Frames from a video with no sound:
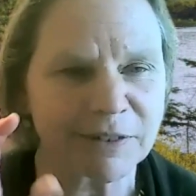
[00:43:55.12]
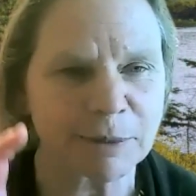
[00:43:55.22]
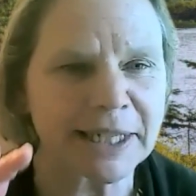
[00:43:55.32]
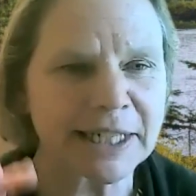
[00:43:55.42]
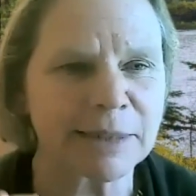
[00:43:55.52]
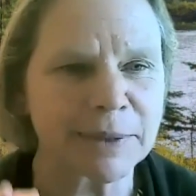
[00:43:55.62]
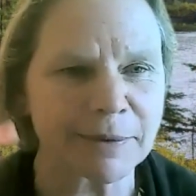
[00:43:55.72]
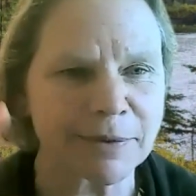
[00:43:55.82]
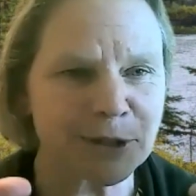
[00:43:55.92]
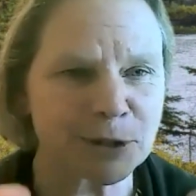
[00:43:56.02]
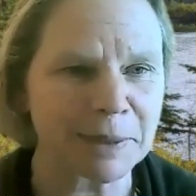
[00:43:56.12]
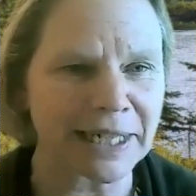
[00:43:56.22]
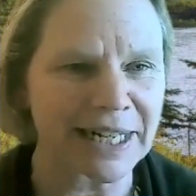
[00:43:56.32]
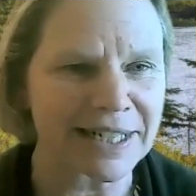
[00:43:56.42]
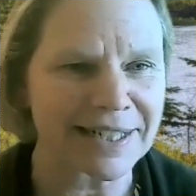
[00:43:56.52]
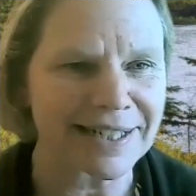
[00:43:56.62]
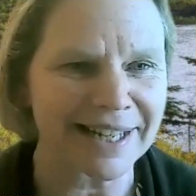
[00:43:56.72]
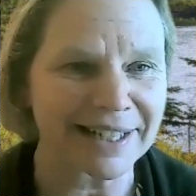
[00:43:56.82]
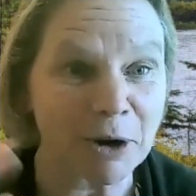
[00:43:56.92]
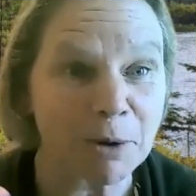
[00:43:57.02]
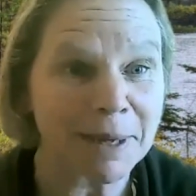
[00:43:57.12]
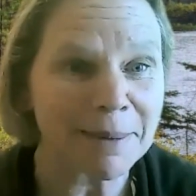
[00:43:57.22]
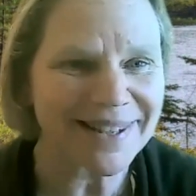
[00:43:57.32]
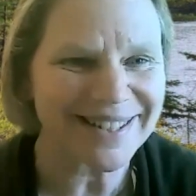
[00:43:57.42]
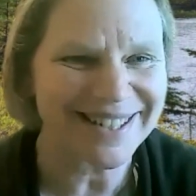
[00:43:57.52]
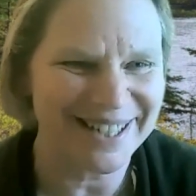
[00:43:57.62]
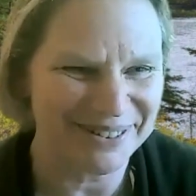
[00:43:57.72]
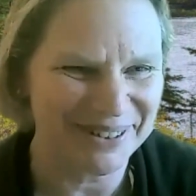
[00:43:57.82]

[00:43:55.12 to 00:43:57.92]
very beginning when I was zooming in and saying like, oh, maybe this is the